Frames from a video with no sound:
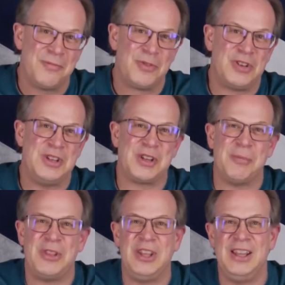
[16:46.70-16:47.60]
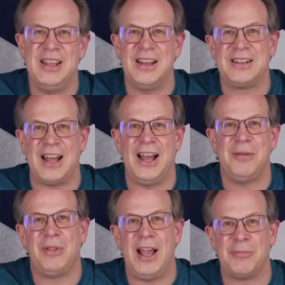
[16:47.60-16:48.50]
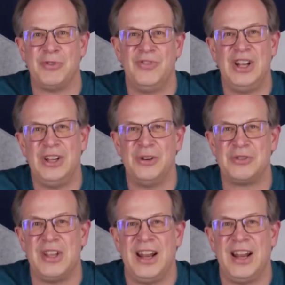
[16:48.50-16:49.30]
see some of the time lapse videos